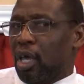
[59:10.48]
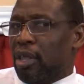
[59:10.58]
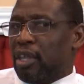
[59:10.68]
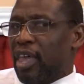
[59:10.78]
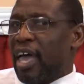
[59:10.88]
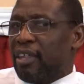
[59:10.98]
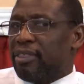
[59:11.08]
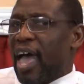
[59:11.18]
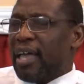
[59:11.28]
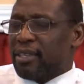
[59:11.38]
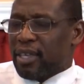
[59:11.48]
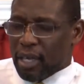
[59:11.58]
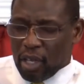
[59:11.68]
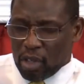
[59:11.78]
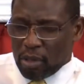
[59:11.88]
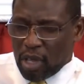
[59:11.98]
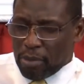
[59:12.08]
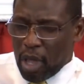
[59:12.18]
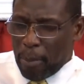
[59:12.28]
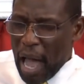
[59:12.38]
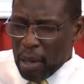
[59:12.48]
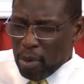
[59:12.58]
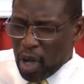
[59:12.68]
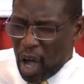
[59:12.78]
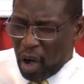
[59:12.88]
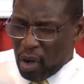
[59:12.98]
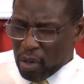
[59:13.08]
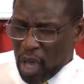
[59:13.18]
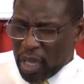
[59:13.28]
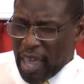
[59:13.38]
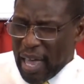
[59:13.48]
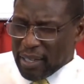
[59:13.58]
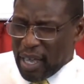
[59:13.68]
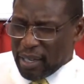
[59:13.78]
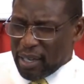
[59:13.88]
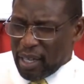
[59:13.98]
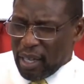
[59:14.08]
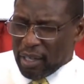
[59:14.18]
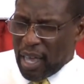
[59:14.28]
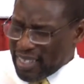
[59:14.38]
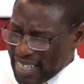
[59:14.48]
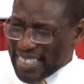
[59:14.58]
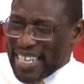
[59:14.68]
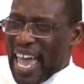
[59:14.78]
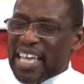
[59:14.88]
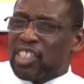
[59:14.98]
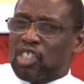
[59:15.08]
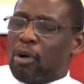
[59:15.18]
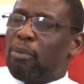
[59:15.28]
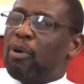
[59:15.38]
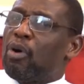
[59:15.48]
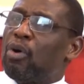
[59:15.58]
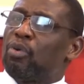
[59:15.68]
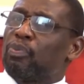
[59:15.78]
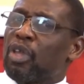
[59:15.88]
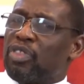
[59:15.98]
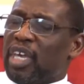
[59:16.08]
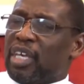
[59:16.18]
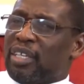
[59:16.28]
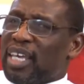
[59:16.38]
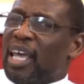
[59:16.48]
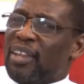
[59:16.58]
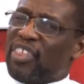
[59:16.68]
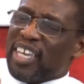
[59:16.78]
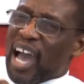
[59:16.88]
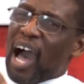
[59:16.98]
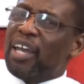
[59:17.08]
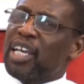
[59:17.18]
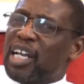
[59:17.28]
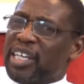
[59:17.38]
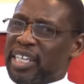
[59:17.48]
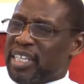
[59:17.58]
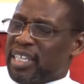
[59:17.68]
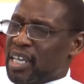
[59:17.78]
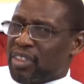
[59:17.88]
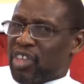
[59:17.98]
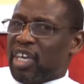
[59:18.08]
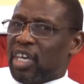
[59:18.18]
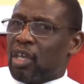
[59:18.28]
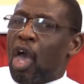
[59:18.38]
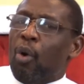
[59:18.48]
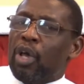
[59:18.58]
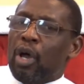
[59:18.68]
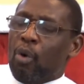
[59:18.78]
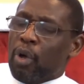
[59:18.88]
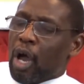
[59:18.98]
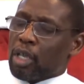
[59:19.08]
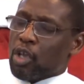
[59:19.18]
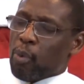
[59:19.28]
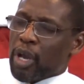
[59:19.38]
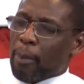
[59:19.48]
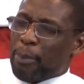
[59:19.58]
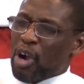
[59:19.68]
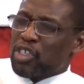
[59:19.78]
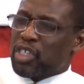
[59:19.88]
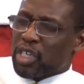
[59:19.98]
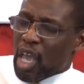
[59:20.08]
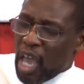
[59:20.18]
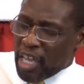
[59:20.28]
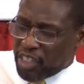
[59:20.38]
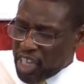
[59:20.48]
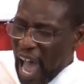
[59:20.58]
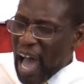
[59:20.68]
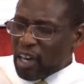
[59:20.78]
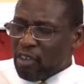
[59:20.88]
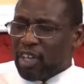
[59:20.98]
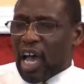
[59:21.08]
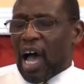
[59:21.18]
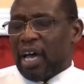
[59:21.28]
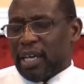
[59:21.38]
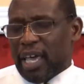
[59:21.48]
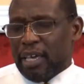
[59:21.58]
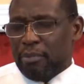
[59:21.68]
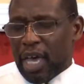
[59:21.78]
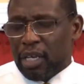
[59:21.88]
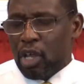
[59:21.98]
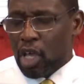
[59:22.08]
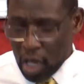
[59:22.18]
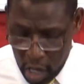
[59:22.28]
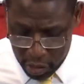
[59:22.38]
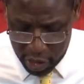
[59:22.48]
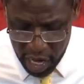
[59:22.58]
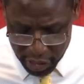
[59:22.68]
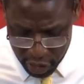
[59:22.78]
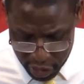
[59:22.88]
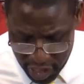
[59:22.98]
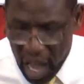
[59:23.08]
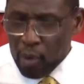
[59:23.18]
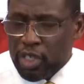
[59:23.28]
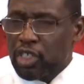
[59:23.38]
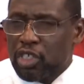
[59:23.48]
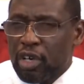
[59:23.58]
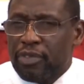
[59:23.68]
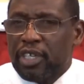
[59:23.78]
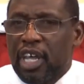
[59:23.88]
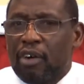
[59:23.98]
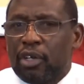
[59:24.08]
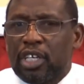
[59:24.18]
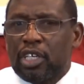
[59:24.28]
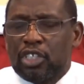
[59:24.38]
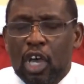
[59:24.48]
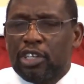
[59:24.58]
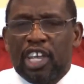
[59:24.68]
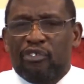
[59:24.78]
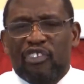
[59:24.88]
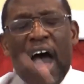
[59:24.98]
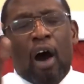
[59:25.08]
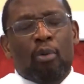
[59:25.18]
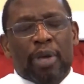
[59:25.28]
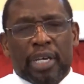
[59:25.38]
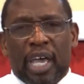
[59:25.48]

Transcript: That, that, that the, the, the, the Bible called that the, the, the detestable thing, the, the unclean thing. When a, when, a, when a person, a child of God, amen, touches that which is of the devil, it is defilement,